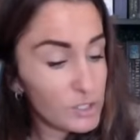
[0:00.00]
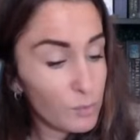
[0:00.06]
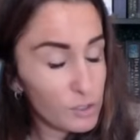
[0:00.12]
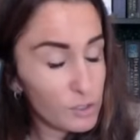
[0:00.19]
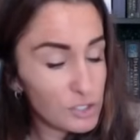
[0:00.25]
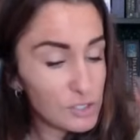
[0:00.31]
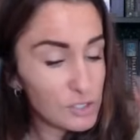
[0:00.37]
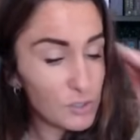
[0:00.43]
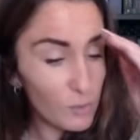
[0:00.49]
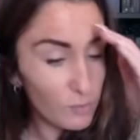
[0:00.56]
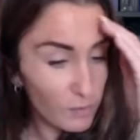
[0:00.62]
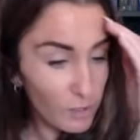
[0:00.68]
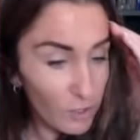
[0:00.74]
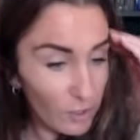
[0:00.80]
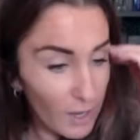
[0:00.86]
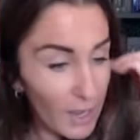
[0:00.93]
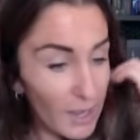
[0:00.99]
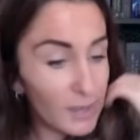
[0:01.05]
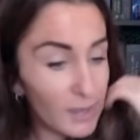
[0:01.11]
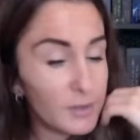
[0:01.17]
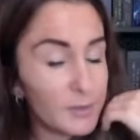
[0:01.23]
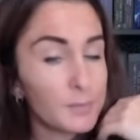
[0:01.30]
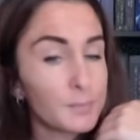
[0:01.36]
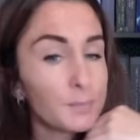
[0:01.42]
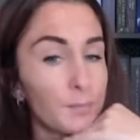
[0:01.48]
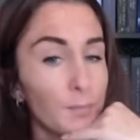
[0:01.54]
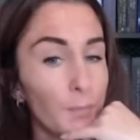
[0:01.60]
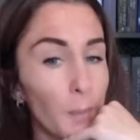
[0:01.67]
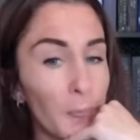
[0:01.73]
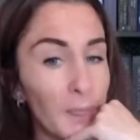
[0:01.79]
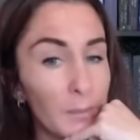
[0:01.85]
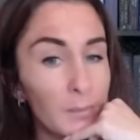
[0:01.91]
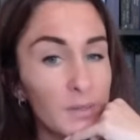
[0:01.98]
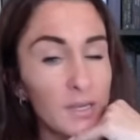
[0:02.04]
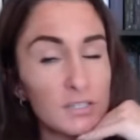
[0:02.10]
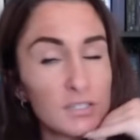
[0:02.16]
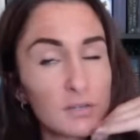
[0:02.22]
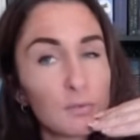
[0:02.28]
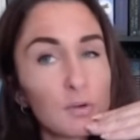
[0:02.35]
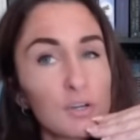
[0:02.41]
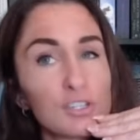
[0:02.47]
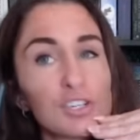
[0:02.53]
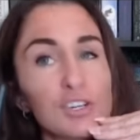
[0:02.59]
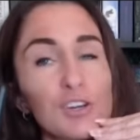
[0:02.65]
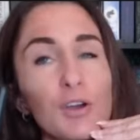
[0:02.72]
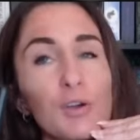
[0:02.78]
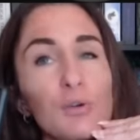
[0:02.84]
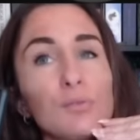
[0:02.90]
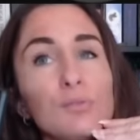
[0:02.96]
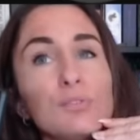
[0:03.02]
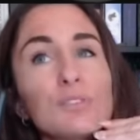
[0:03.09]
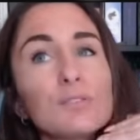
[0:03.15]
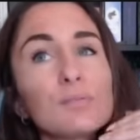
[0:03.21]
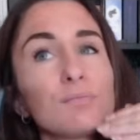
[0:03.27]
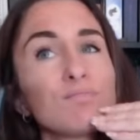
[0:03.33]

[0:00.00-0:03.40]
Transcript: where she's over her head because of what she knows.